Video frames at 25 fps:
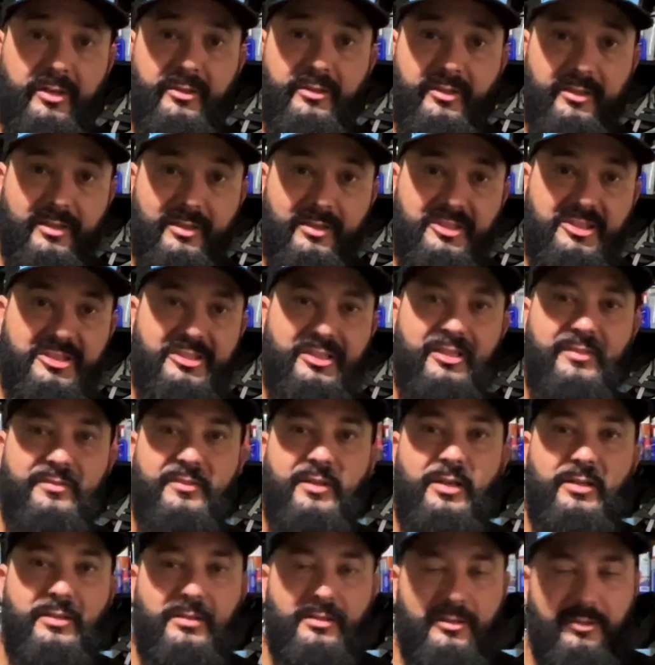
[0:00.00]
You're going to shave
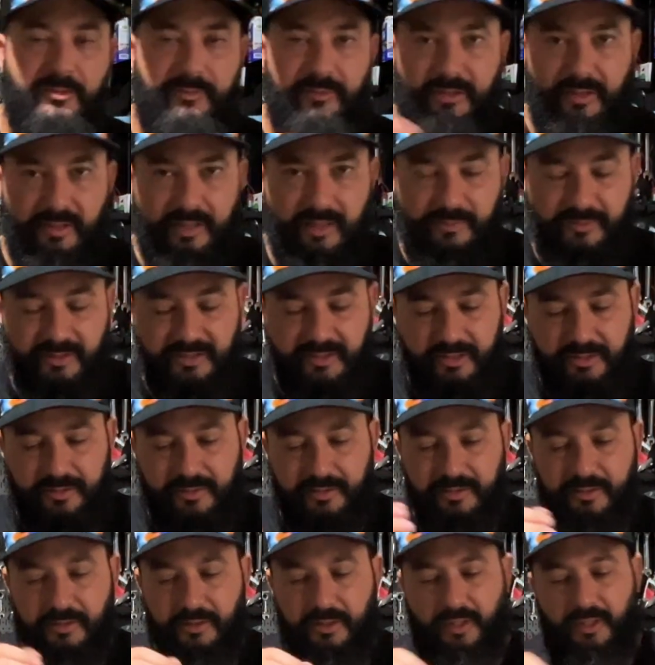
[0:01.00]
down a little bit of that
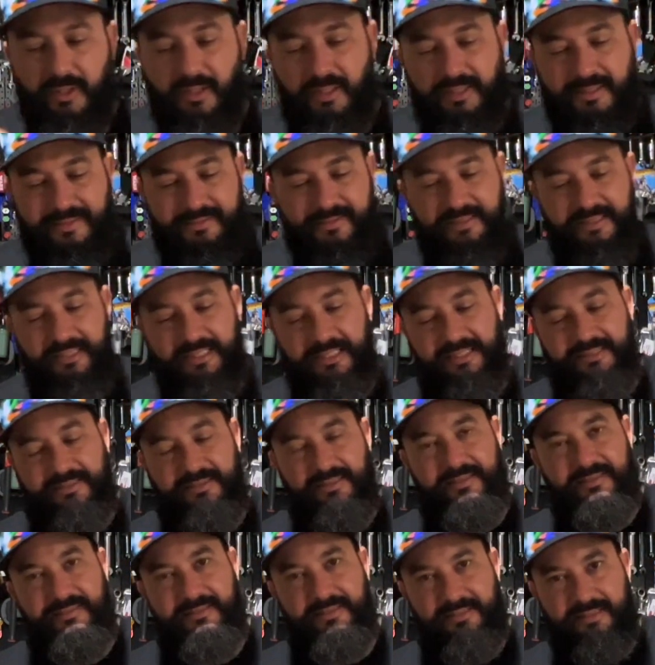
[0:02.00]
material to get
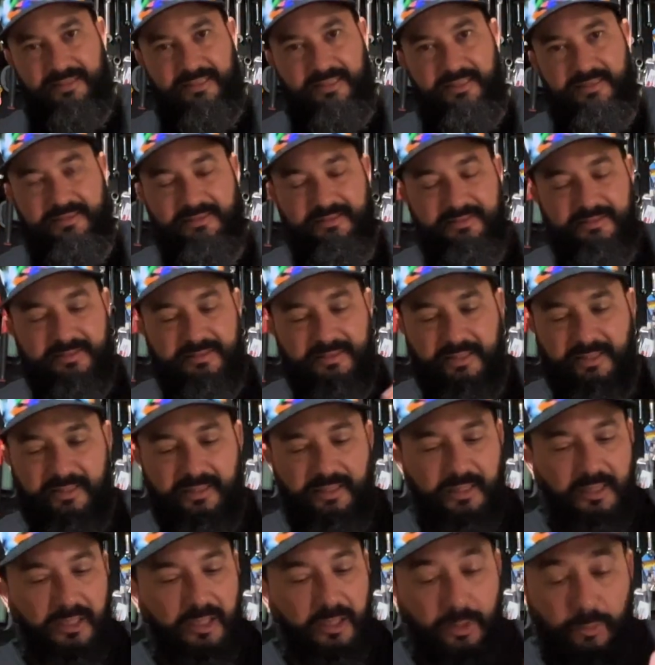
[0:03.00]
this in nice and tight,
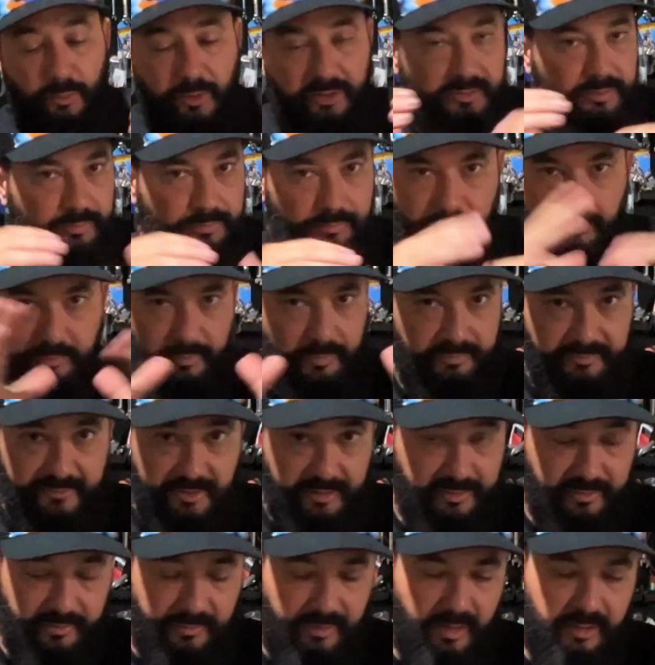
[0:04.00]
which
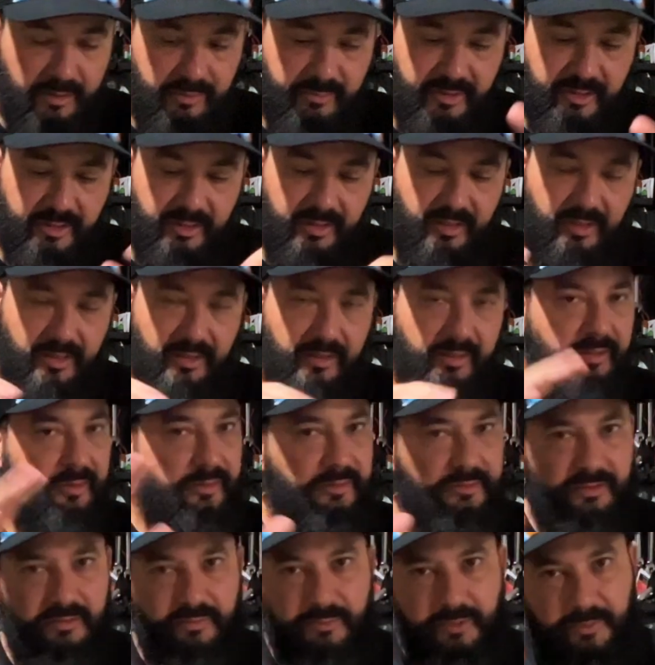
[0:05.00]
doesn't bother me at all. You know,
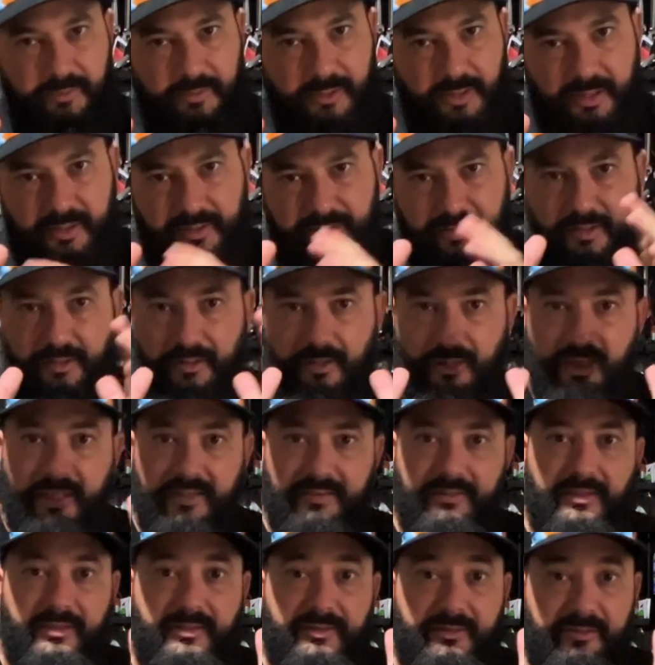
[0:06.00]
some people out there
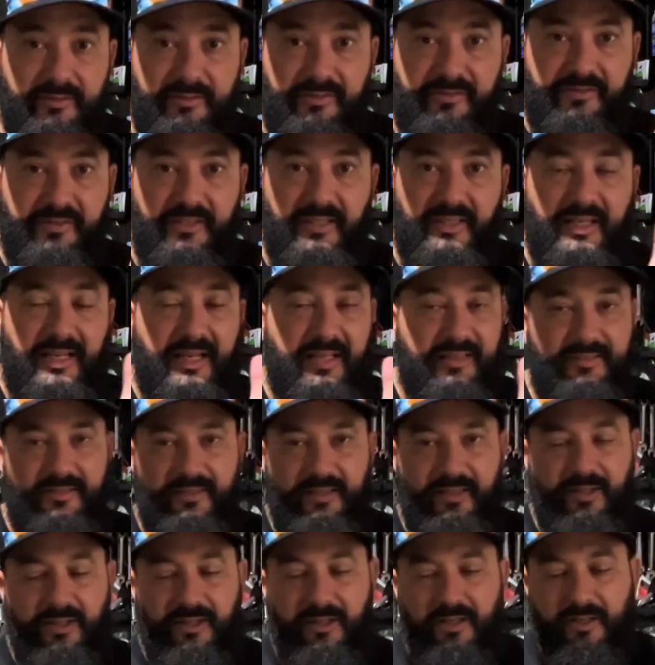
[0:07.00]
like things to fit as
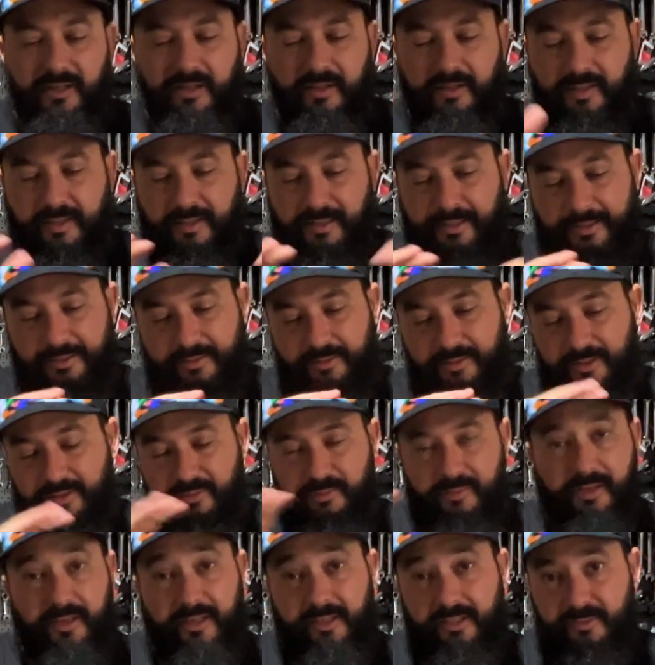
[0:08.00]
they are, and in
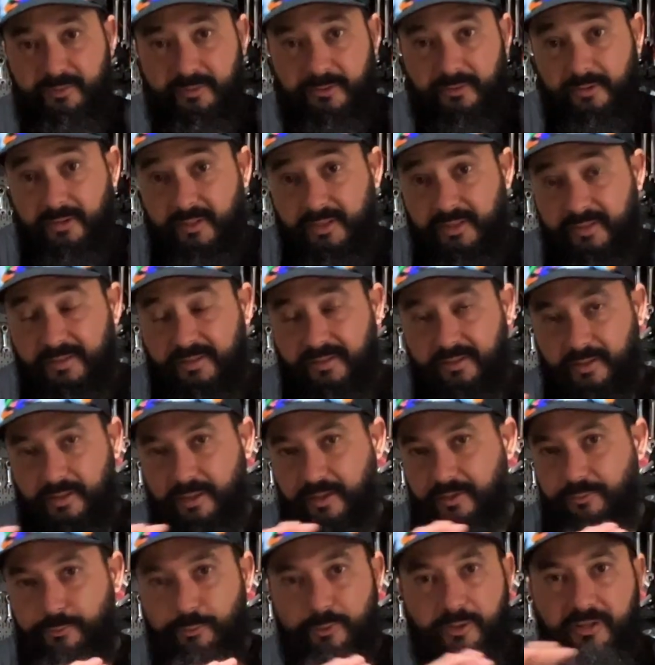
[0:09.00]
my experience,
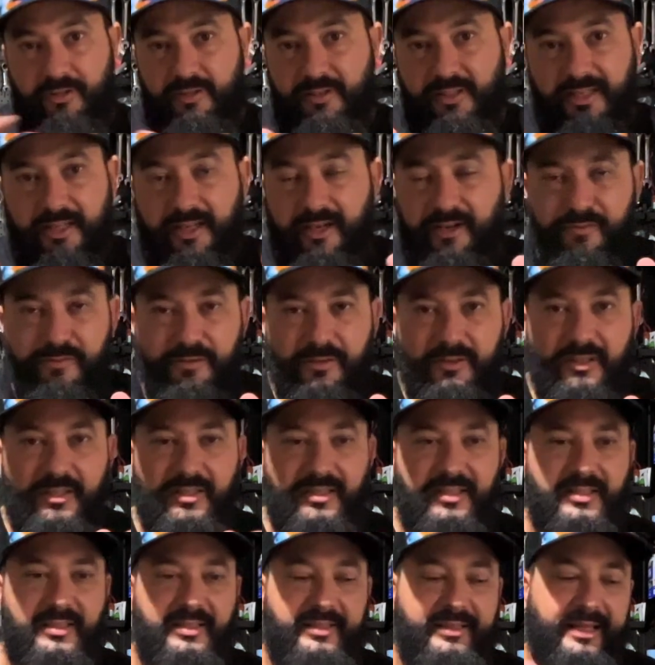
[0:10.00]
I rarely ever
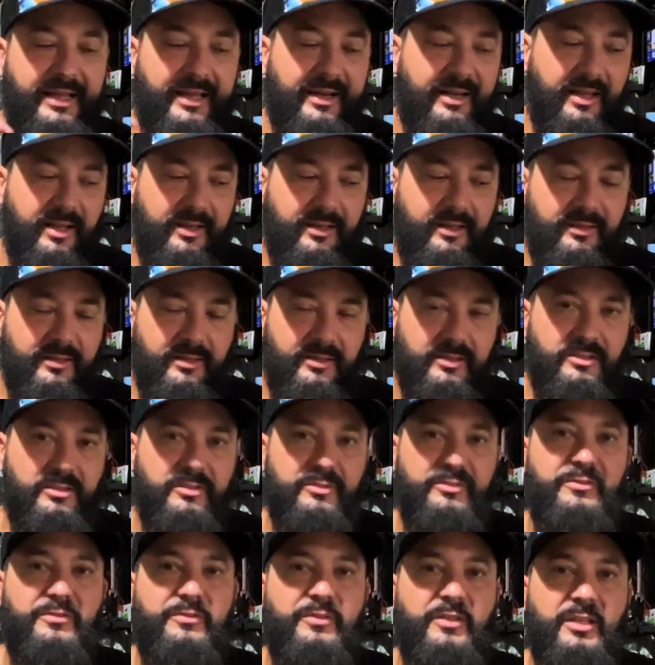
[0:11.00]
get anything
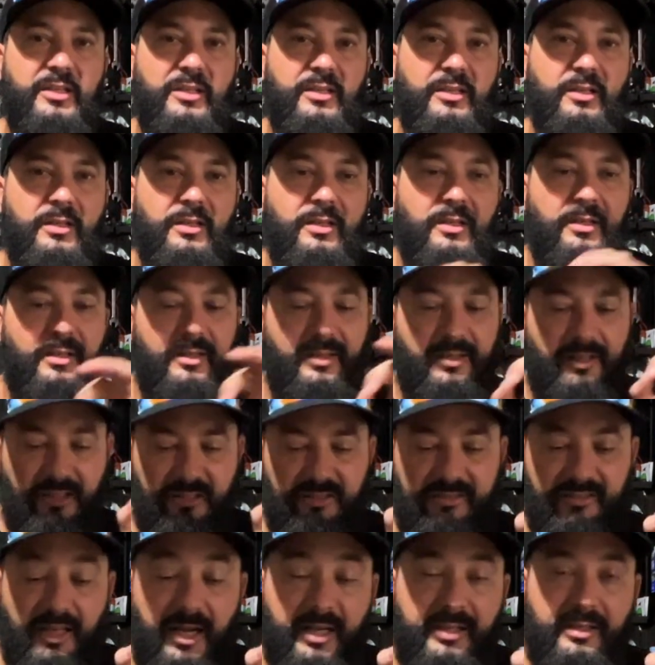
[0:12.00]
to fit
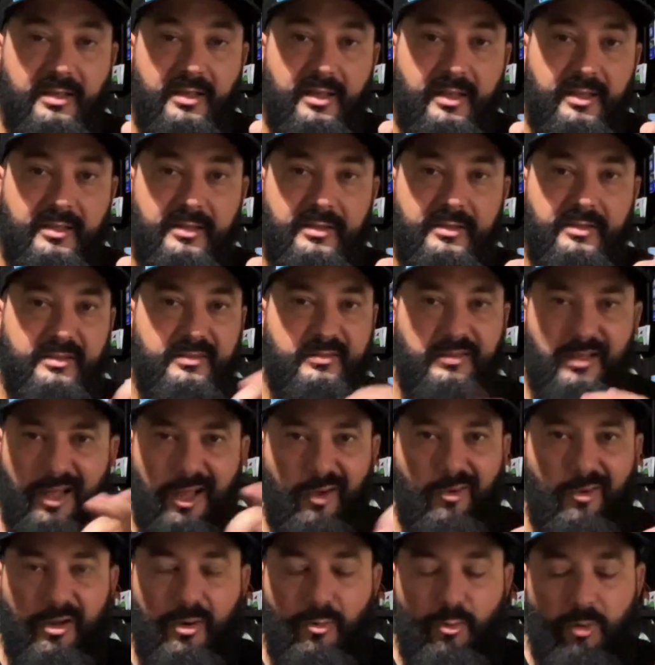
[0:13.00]
exactly like it is
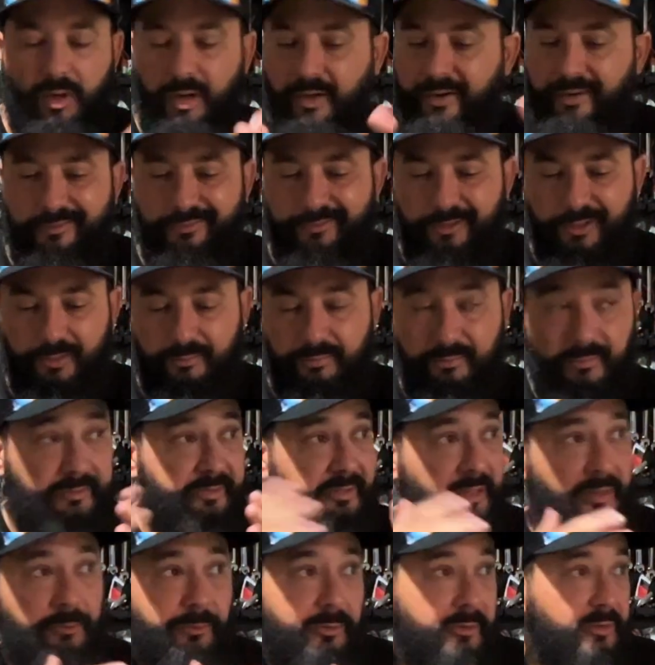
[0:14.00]
how I want it to.
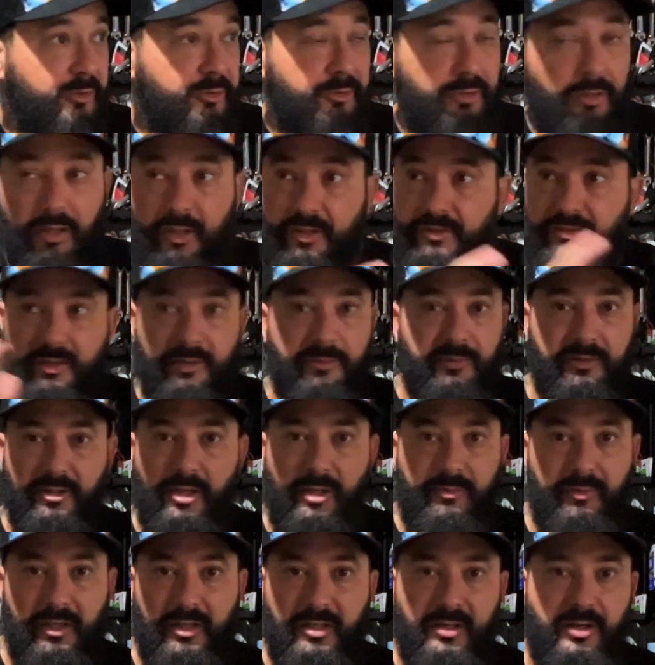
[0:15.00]
Same with the truck, same with
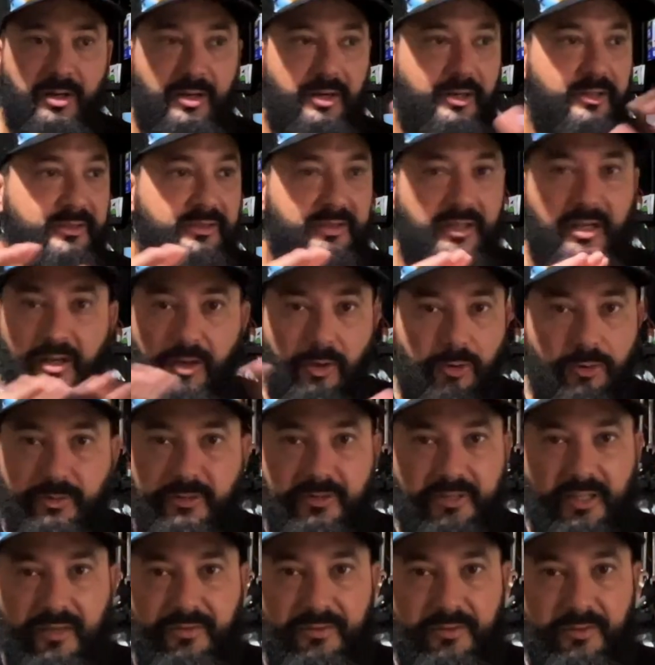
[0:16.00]
all my cars. I
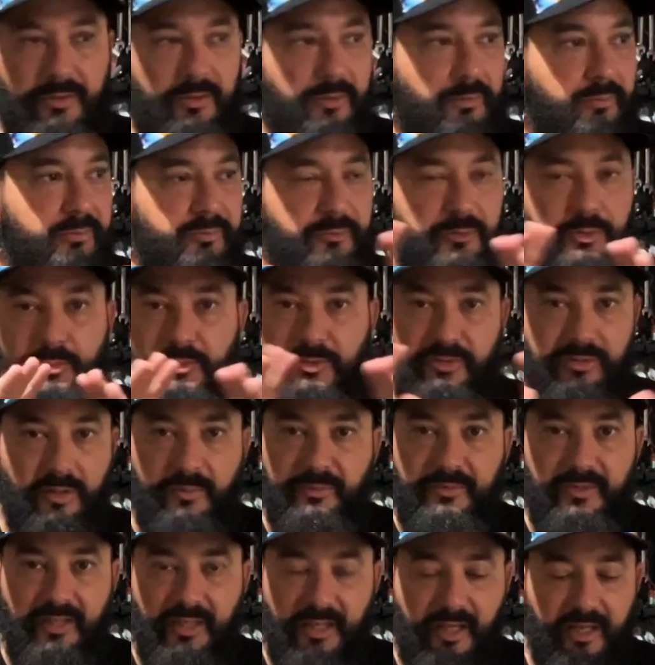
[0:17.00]
always have to do
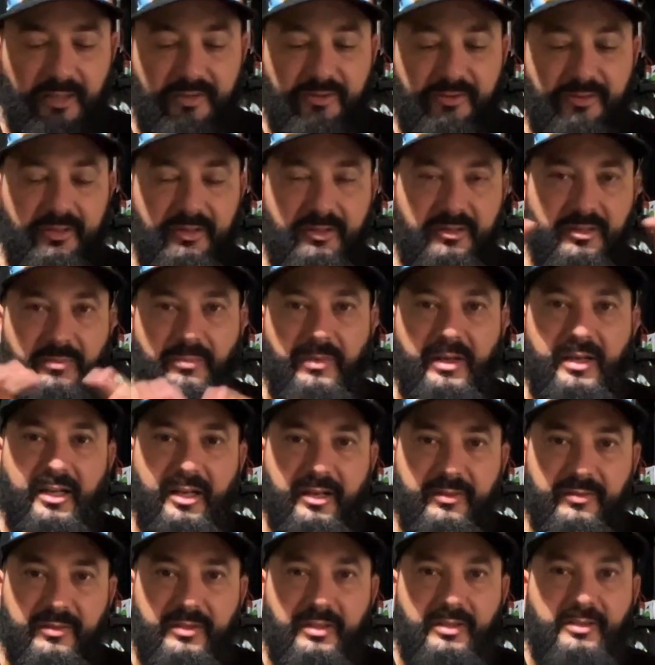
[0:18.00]
something extra to make
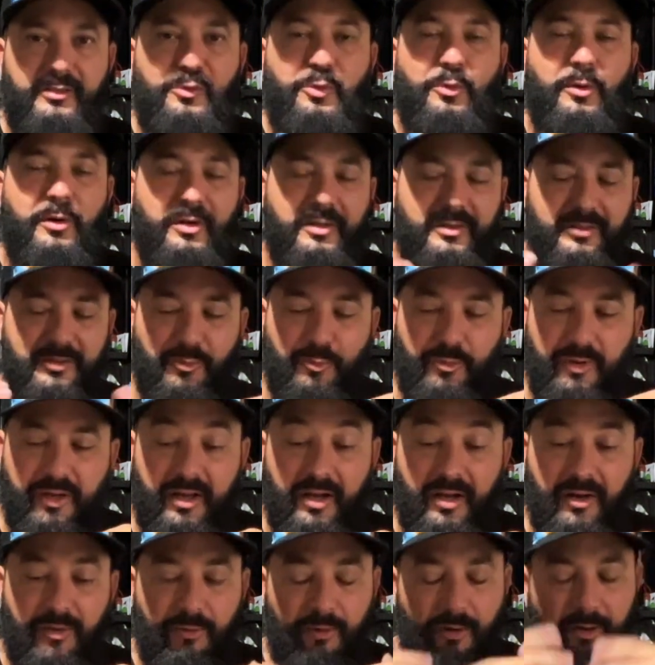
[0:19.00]
everything work the way
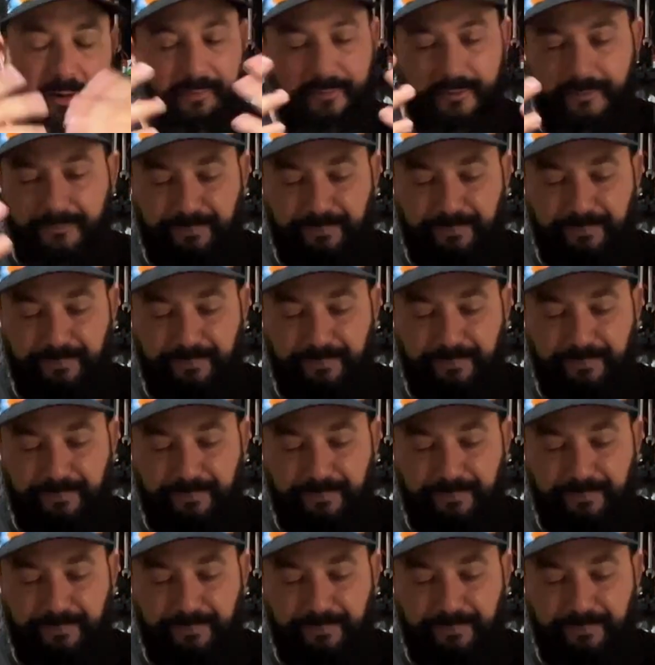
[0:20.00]
I want.